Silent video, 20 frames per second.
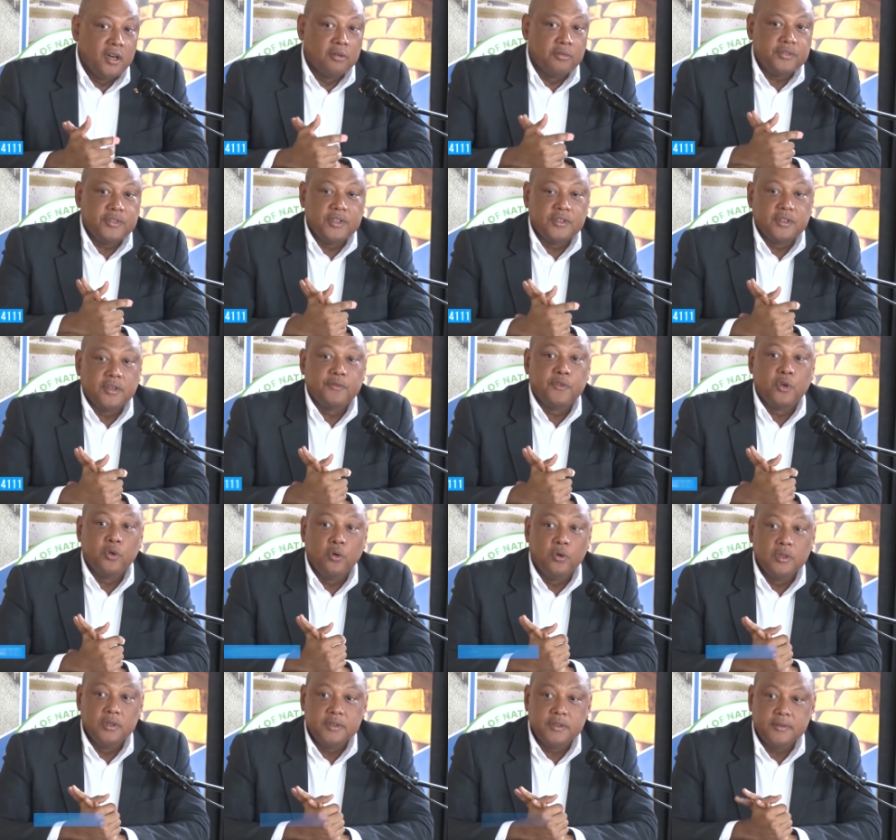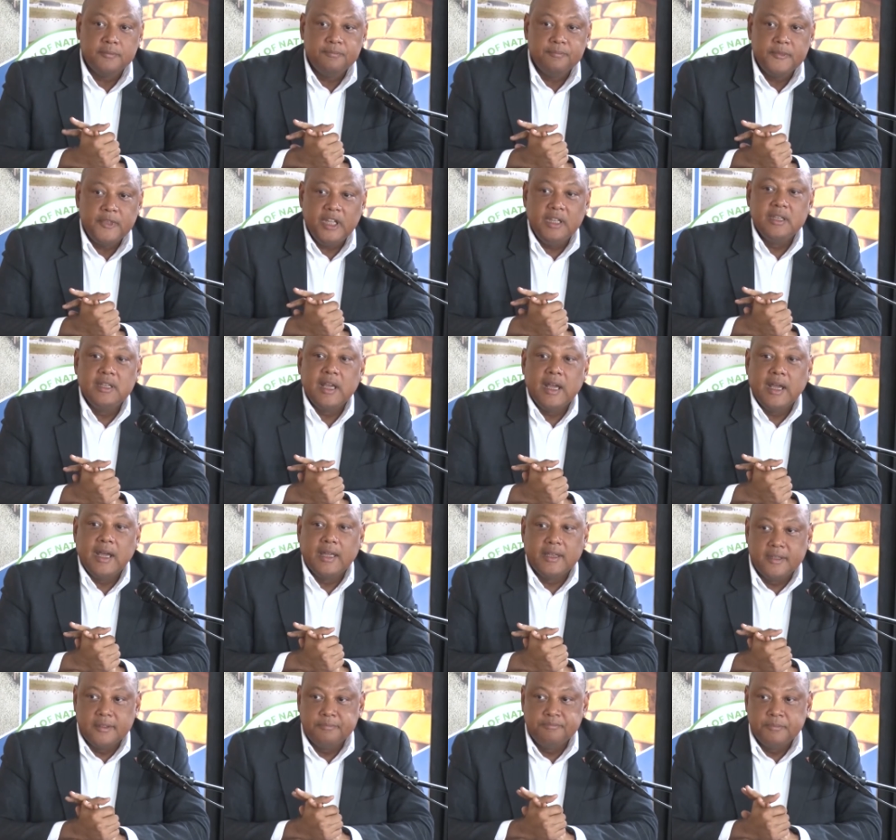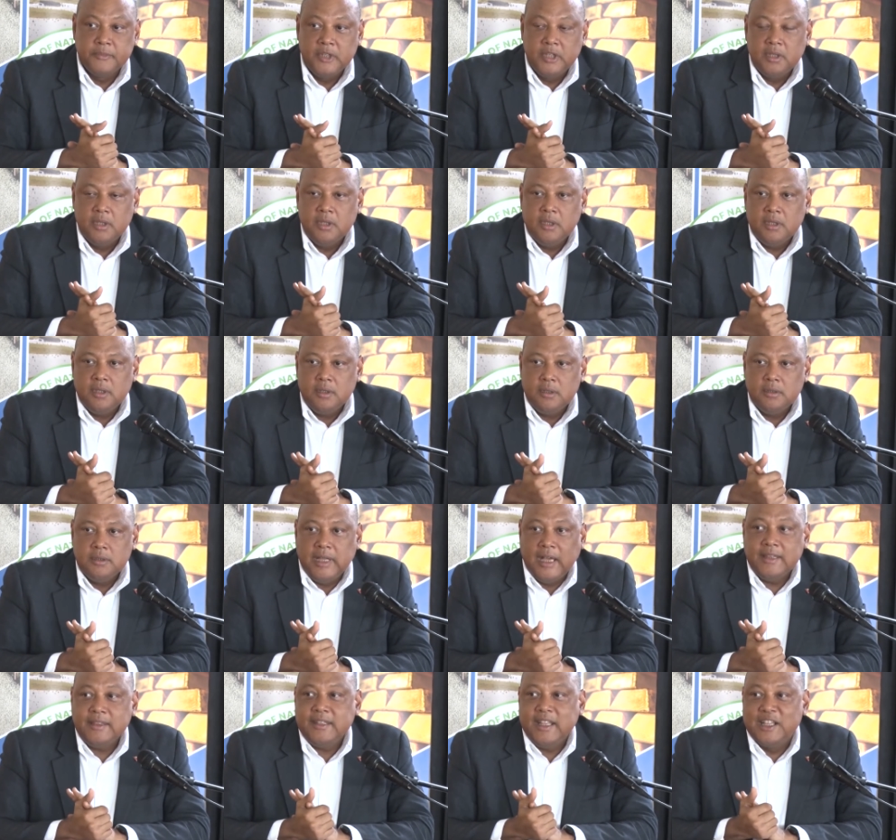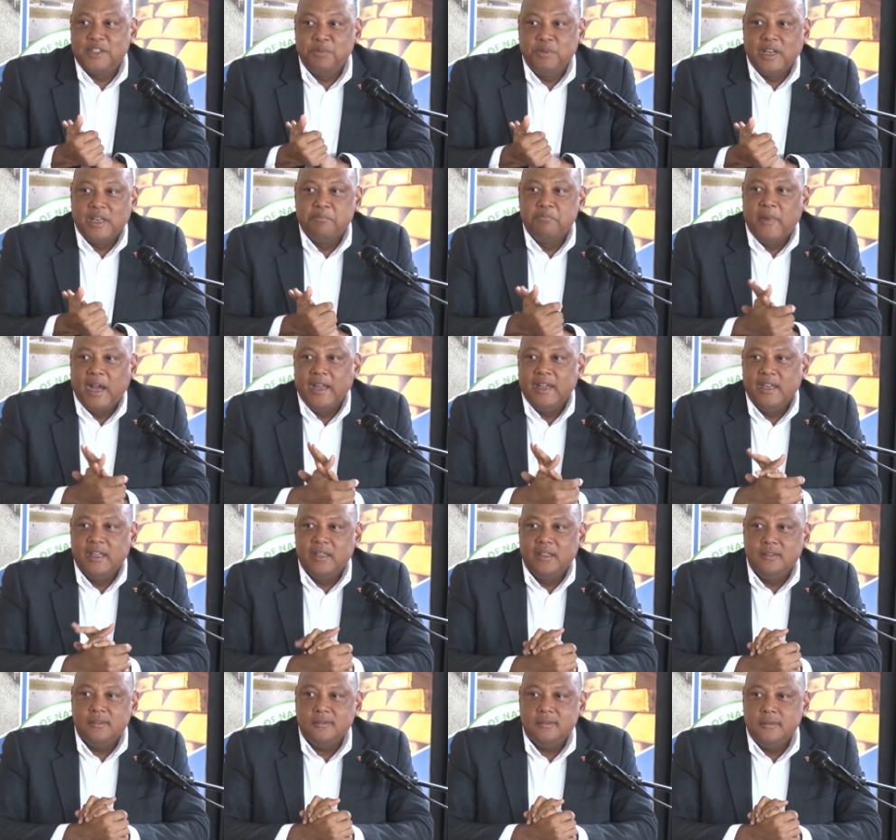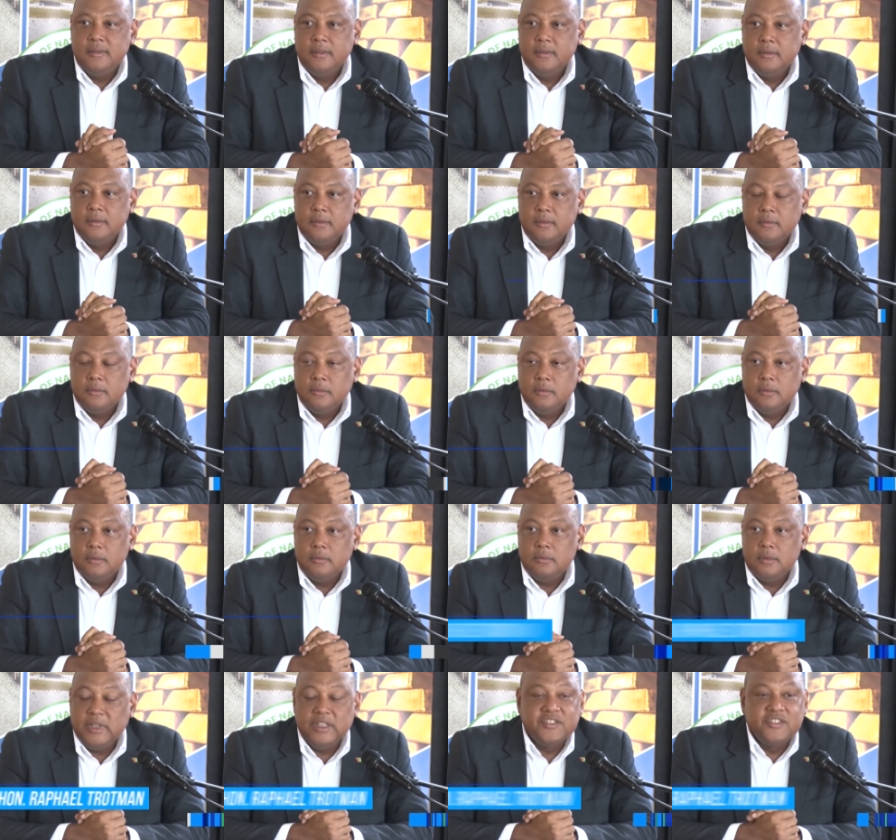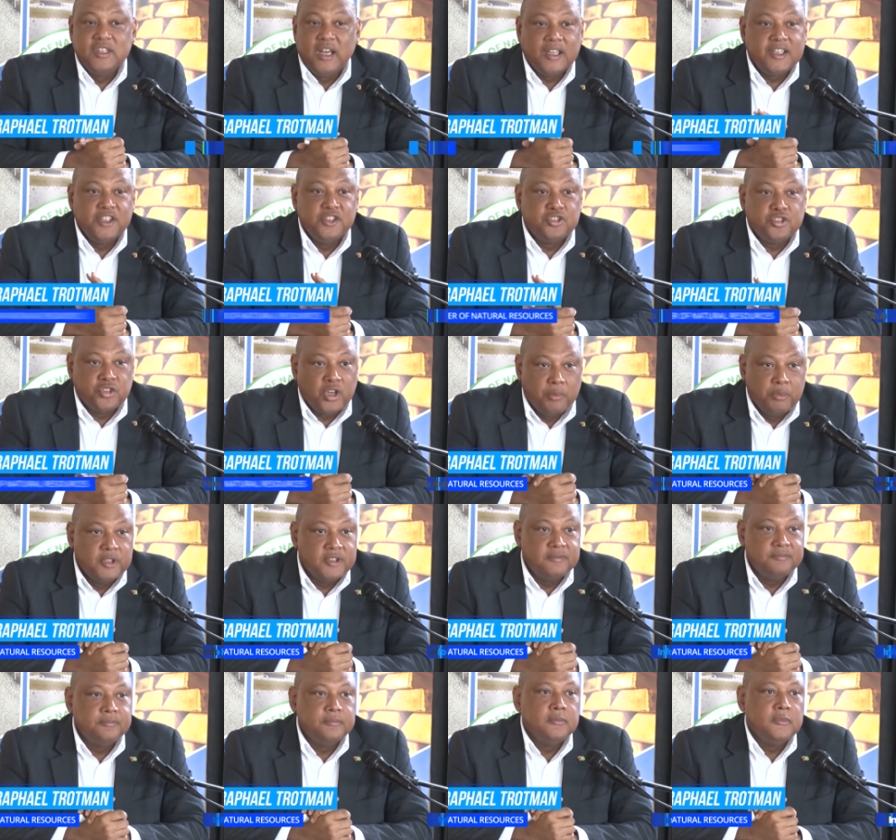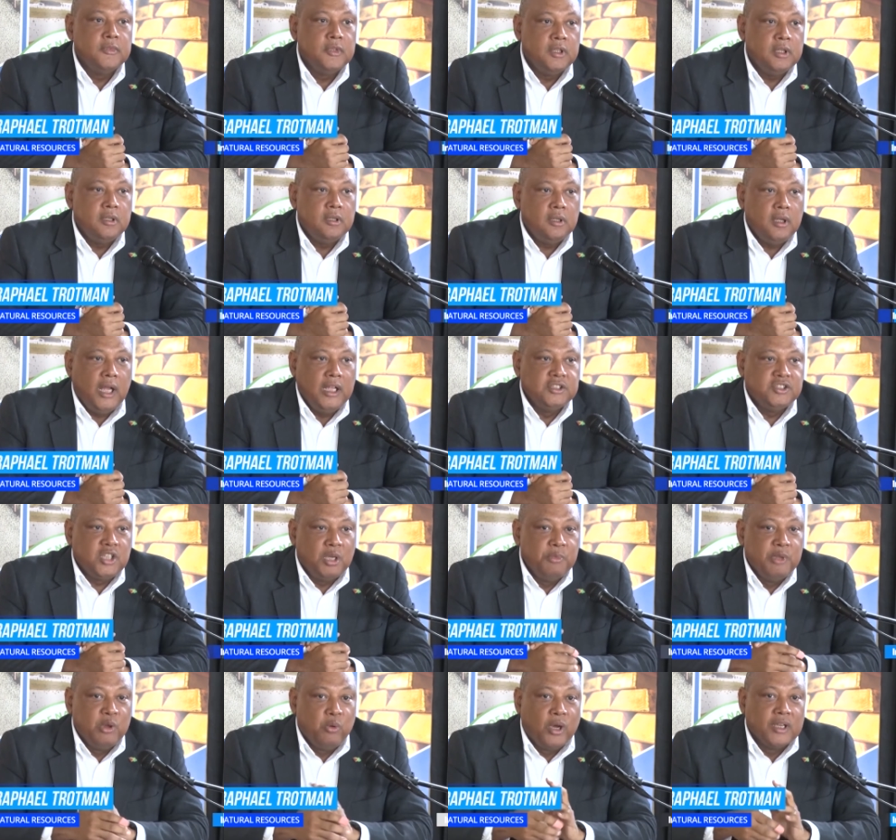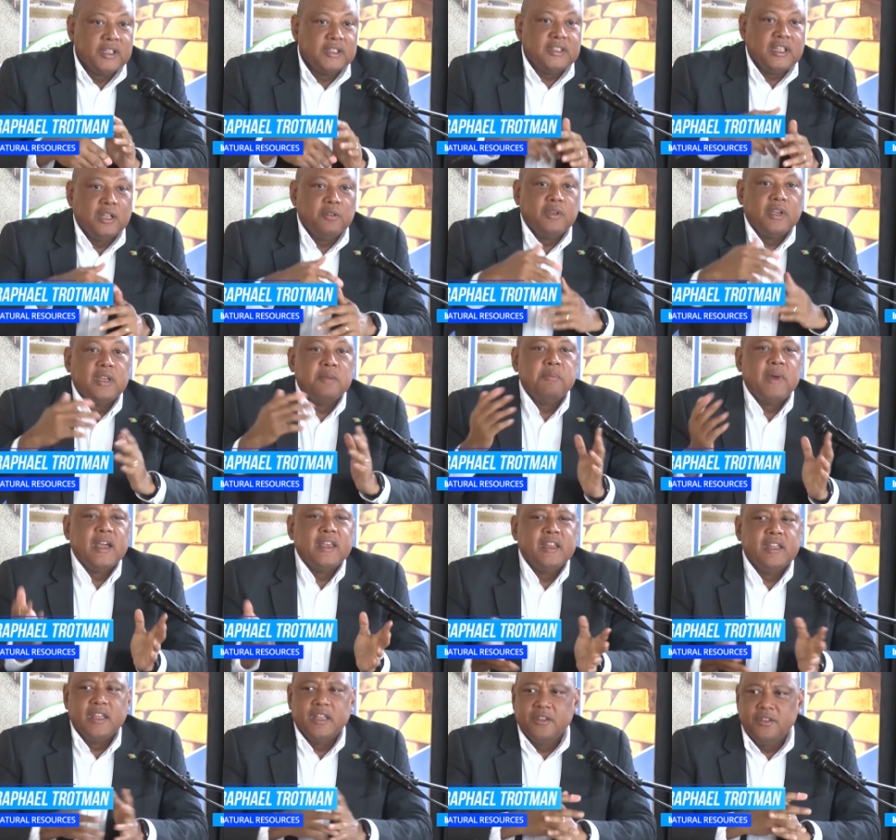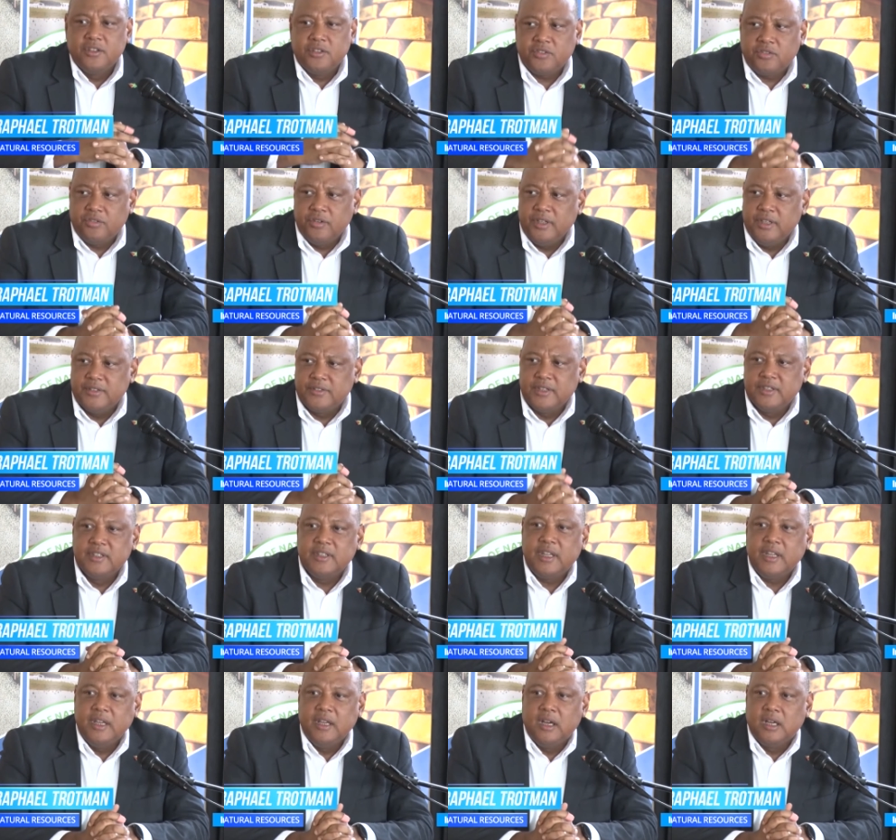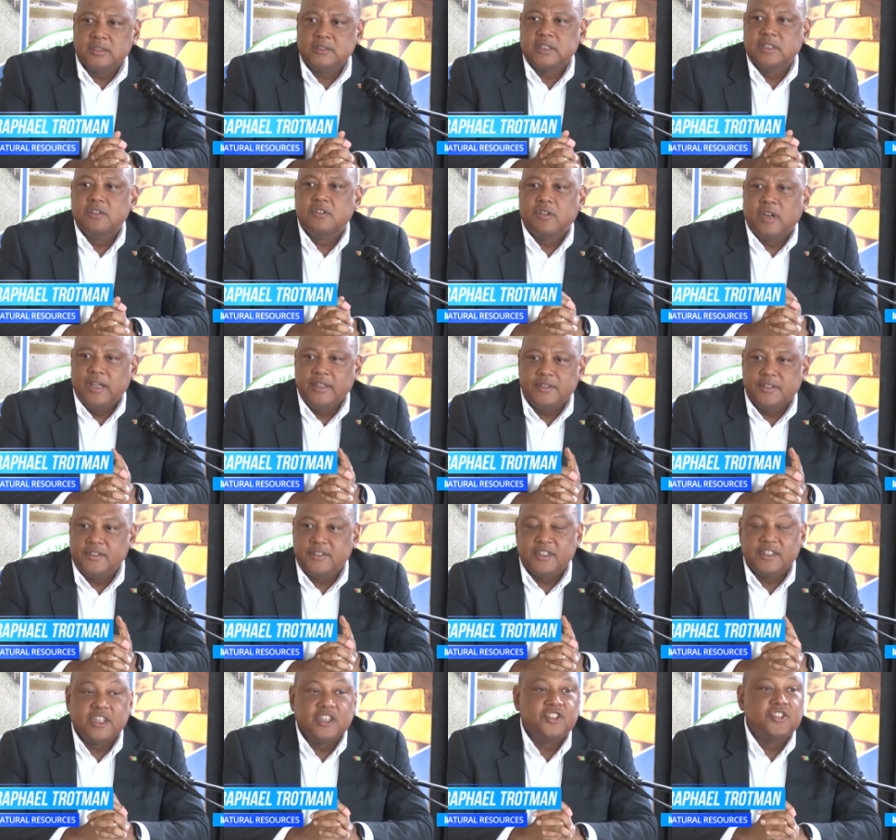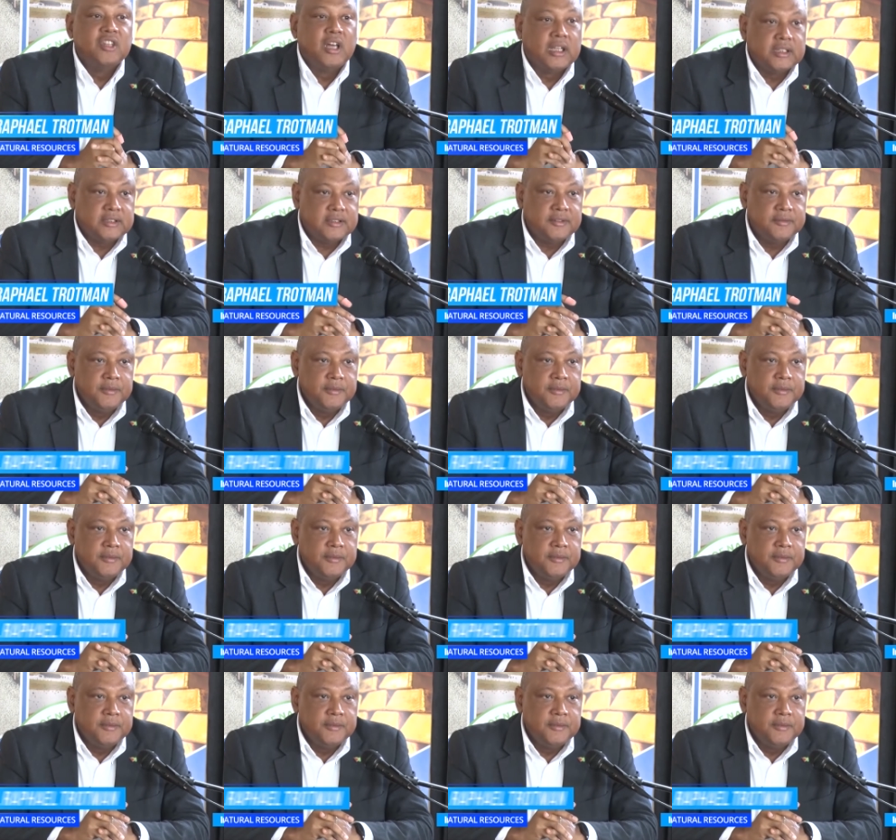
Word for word: ounces of gold in Guyana. That tells you that mining is not in trouble. And some may want to tell you that the mining industry is in chaos and crisis. It is not.